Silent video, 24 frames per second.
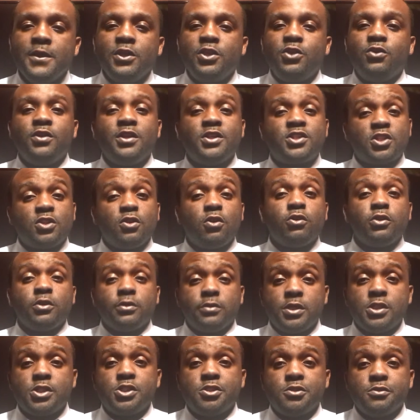You need to know
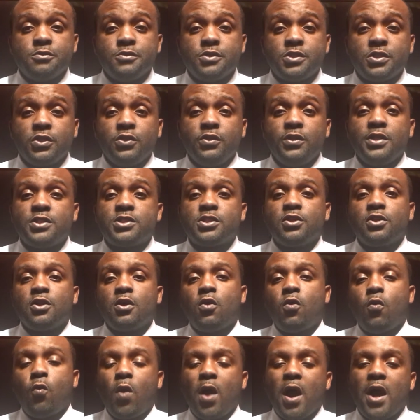your issues. You need to
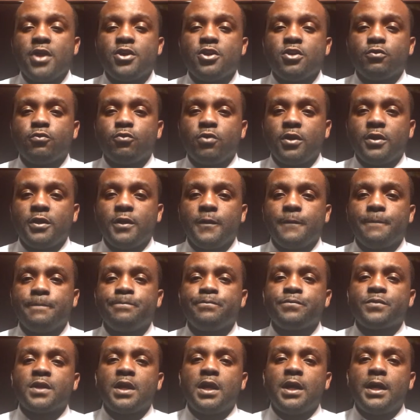know why you're running,
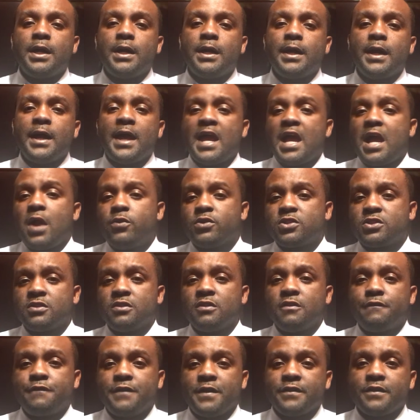how it's going
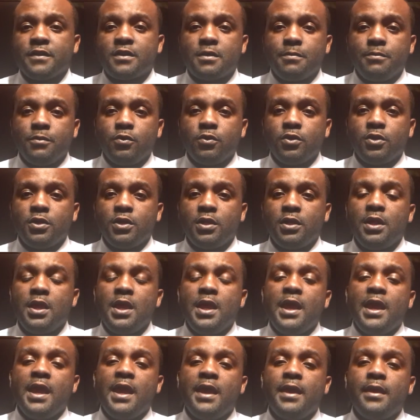to affect the community,
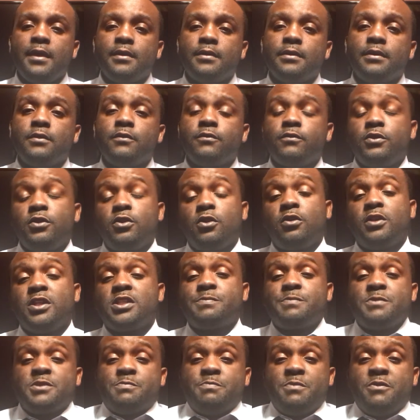and
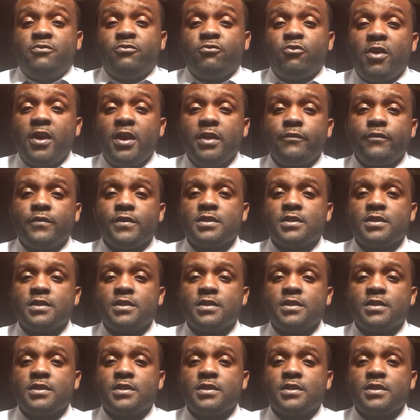let's just be frank.